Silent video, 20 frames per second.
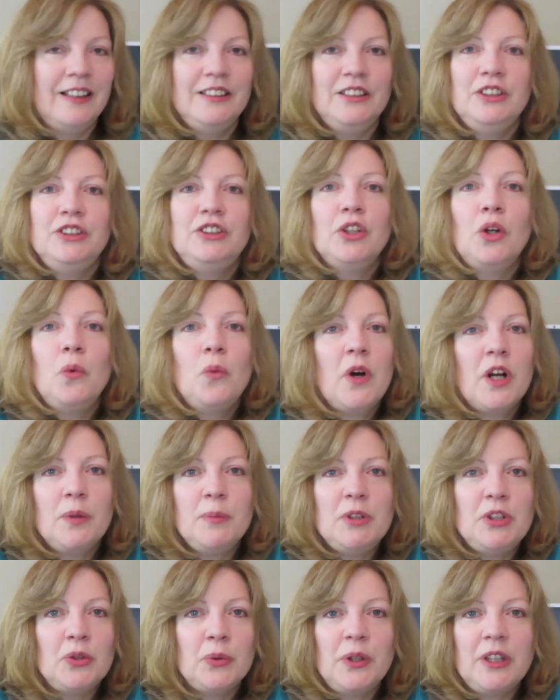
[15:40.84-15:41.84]
You don't want to
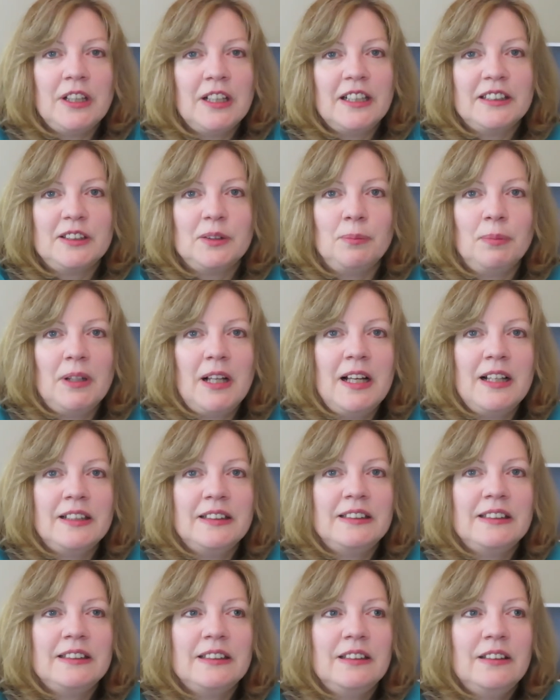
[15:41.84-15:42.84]
be doing lesson
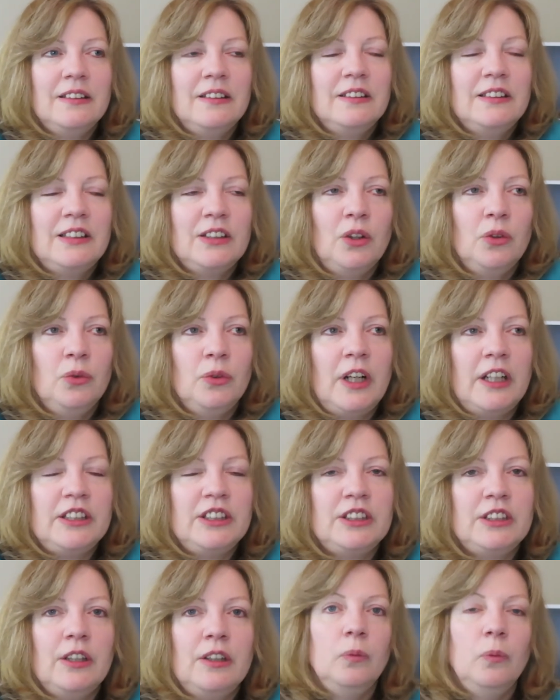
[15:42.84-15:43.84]
plans so
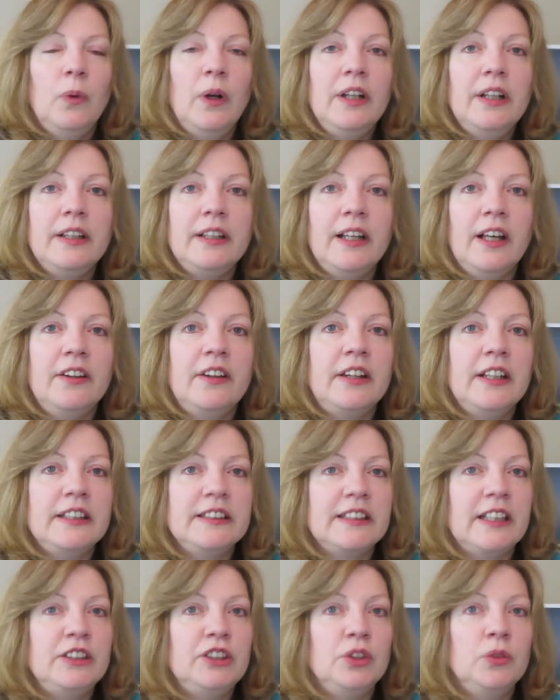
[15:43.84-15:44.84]
rushed. One of the other
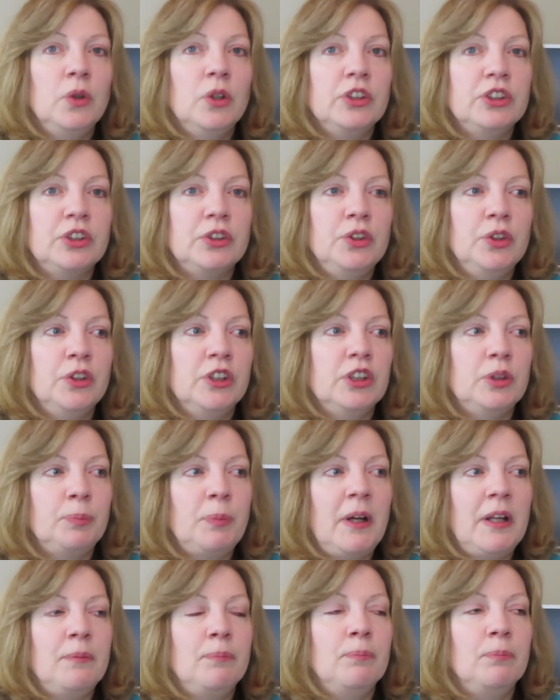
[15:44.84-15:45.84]
things I do also notice
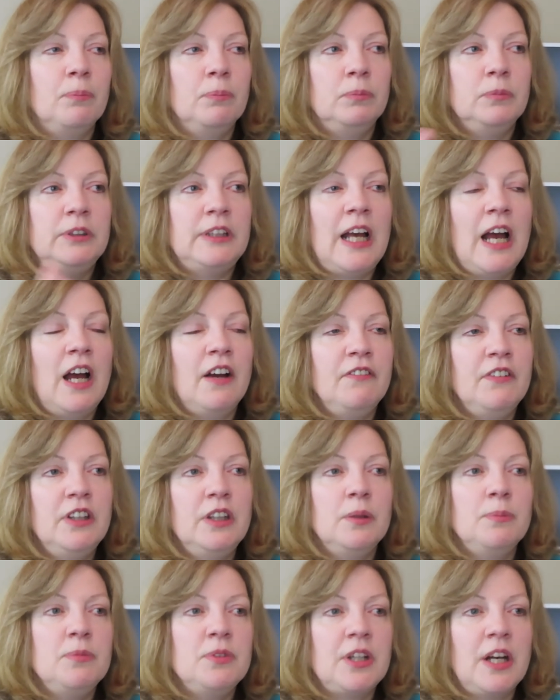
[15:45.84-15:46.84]
by having
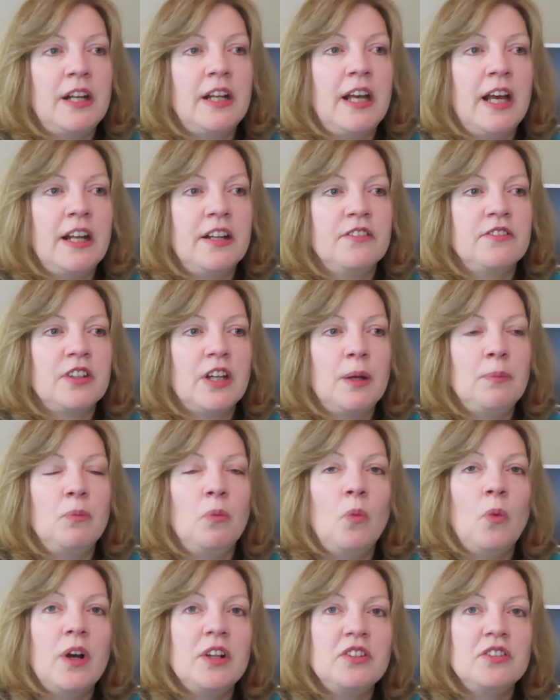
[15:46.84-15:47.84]
them done ahead of
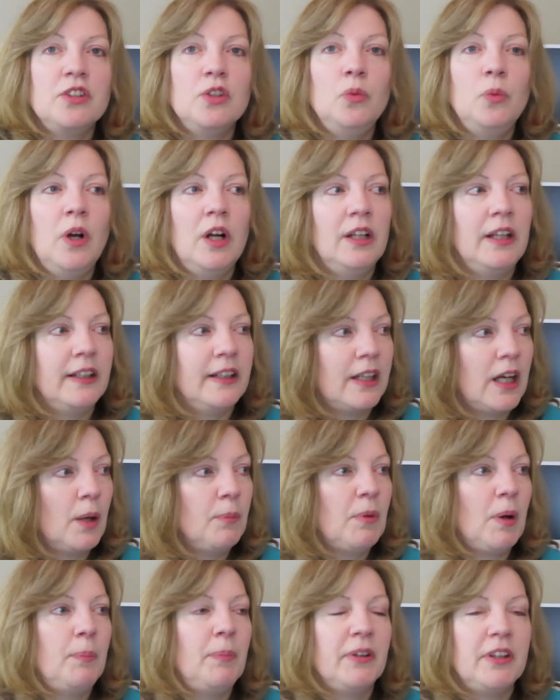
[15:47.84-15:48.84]
time, once in a while I
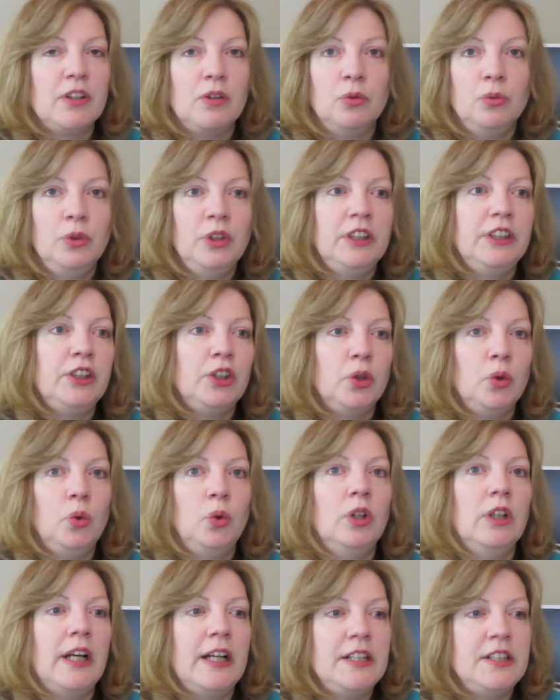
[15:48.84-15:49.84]
come up with a really
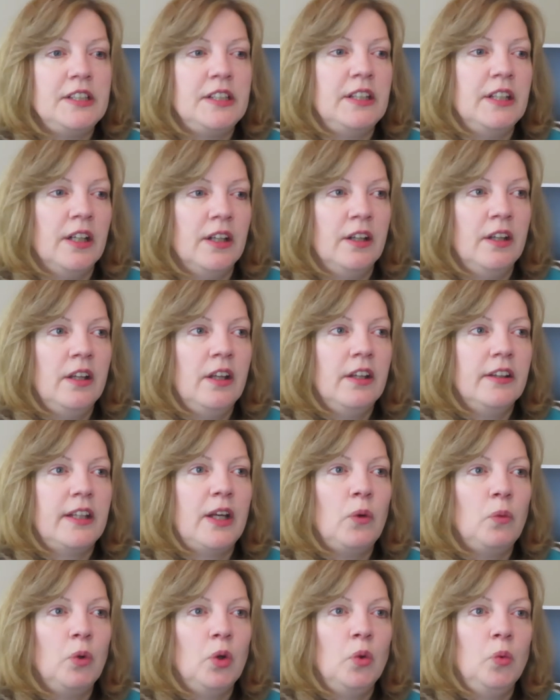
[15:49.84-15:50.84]
cool idea
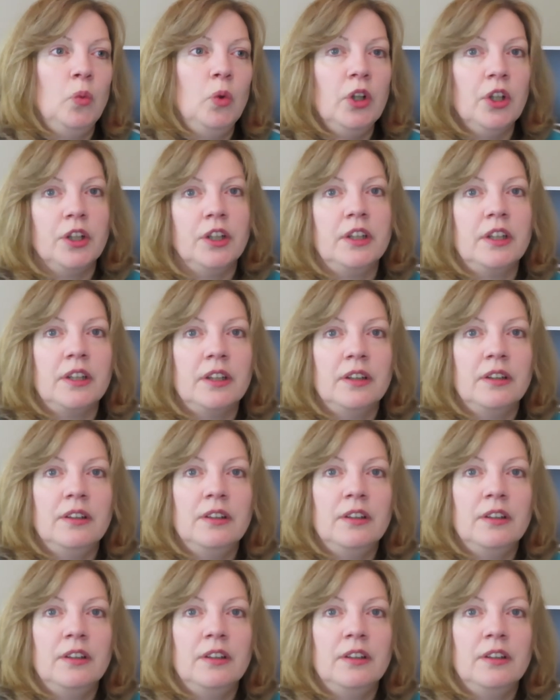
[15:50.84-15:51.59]
that will work,